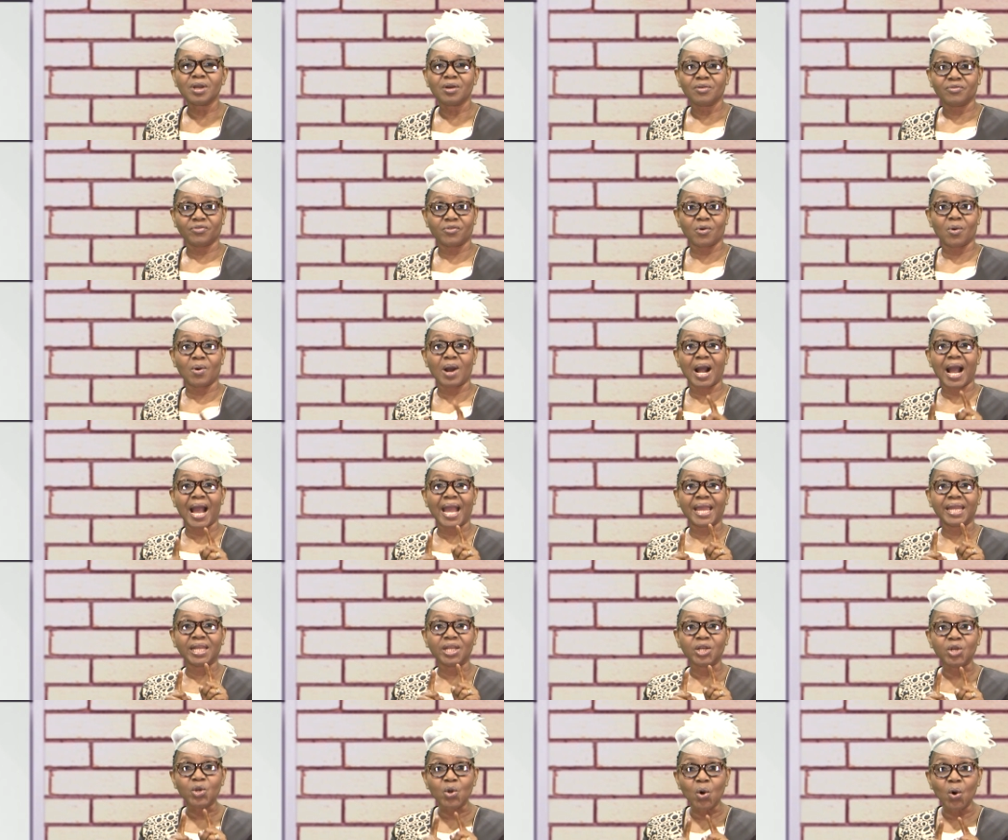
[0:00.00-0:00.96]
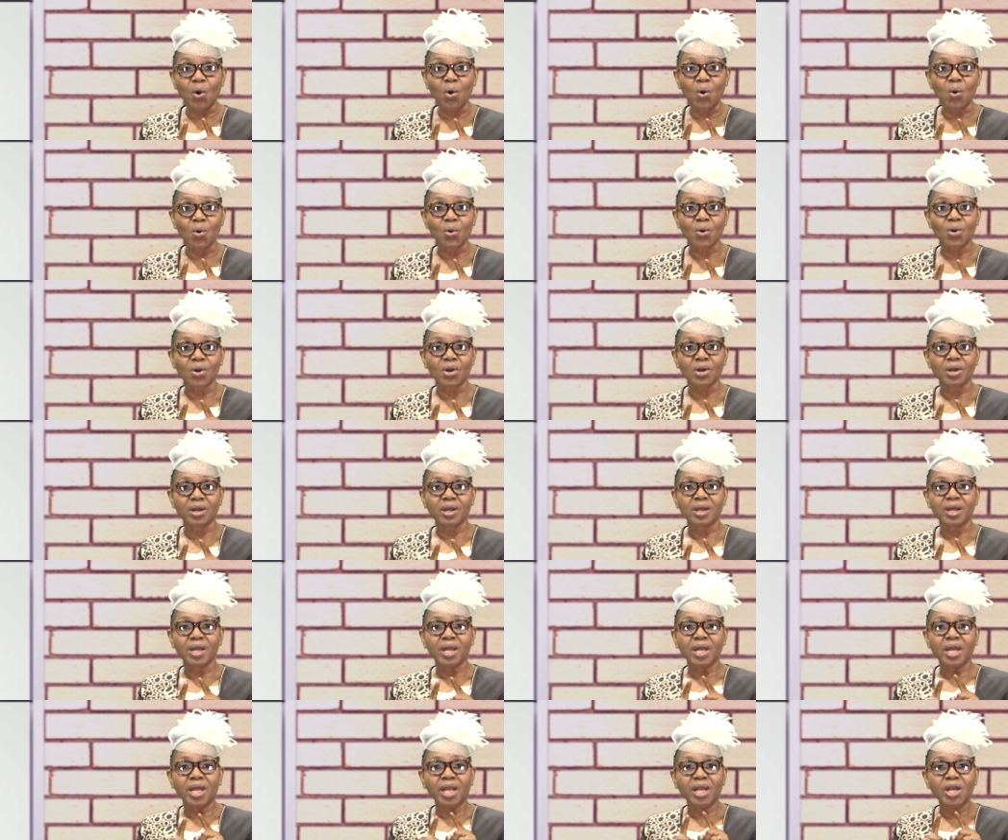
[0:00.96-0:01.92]
for I know
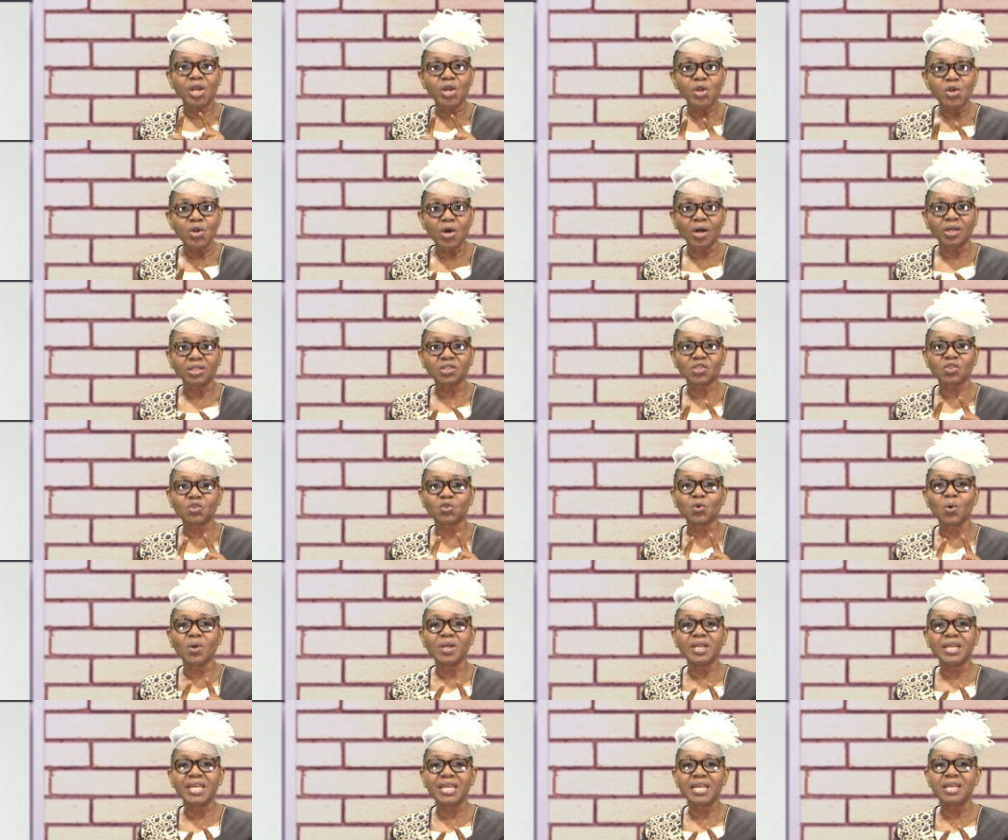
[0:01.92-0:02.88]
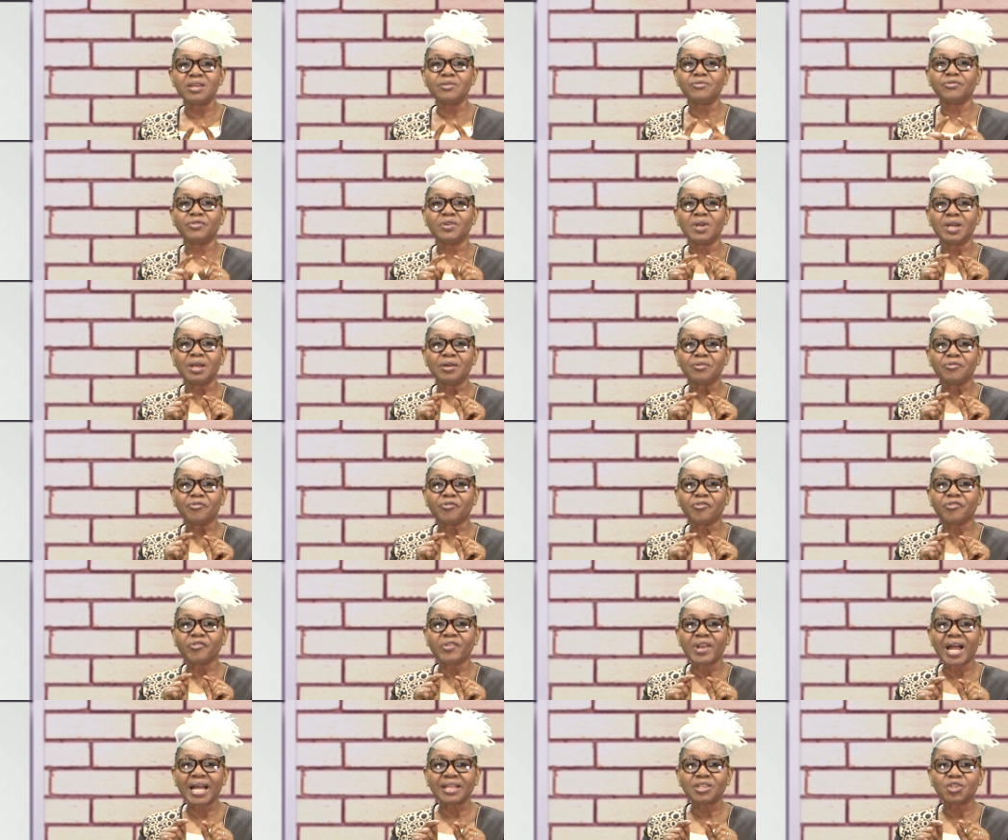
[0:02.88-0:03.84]
not to give
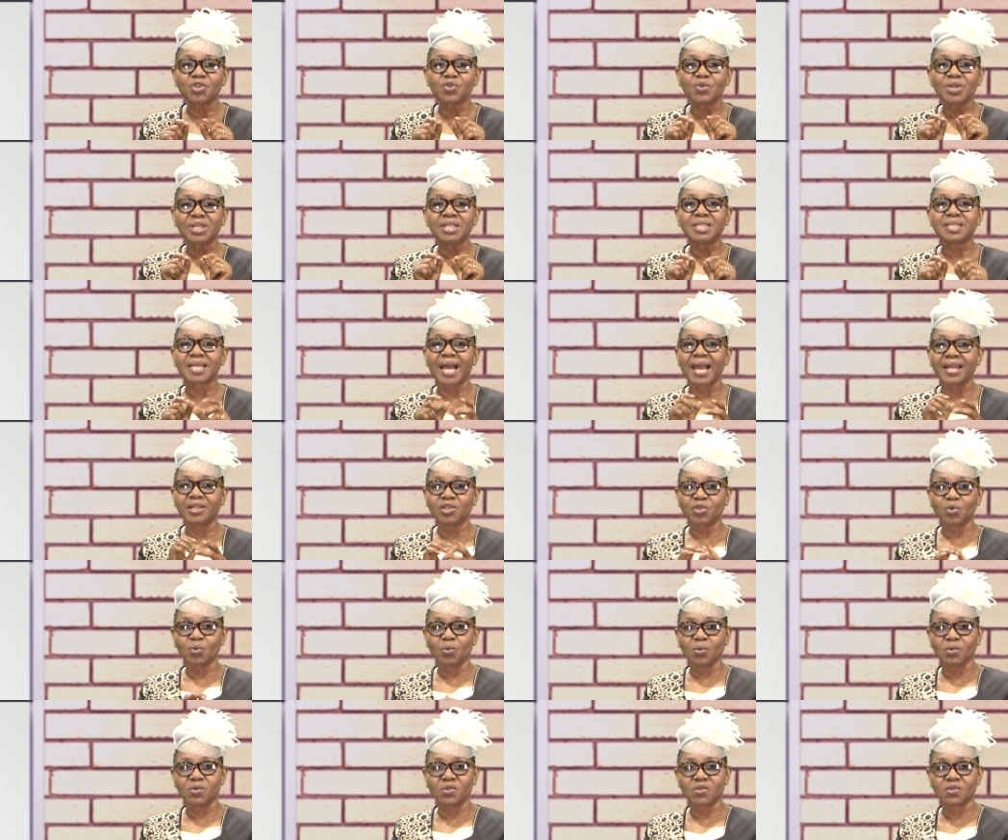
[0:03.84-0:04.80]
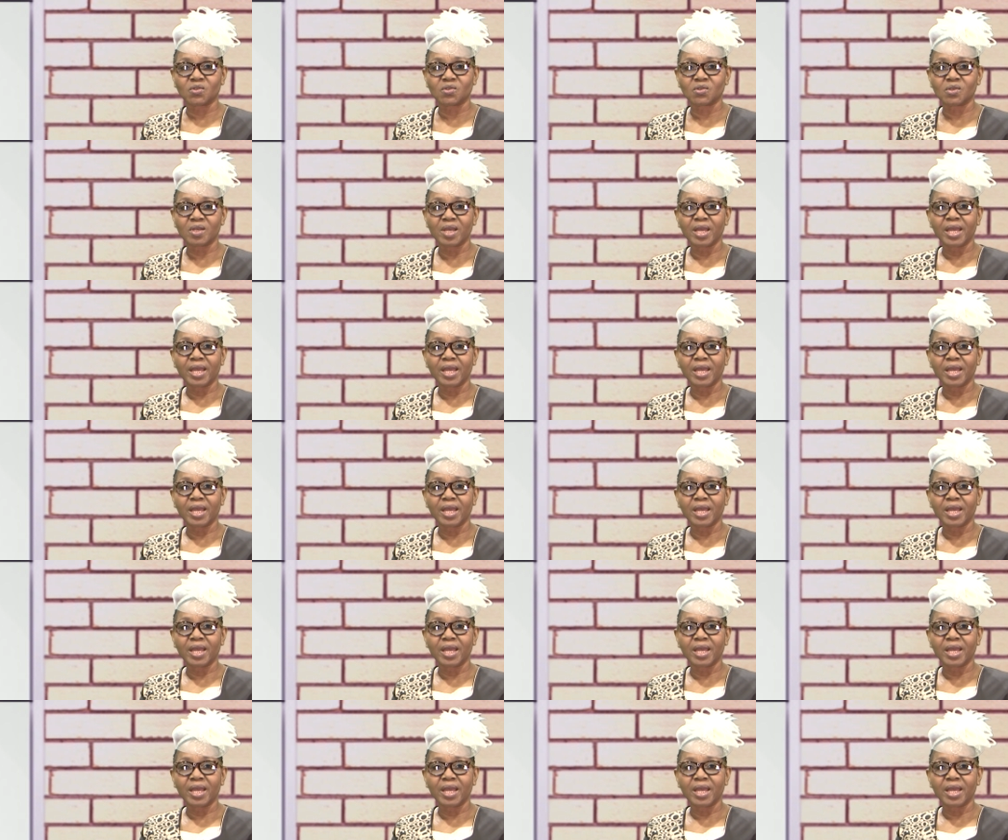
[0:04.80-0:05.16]
flattering titles.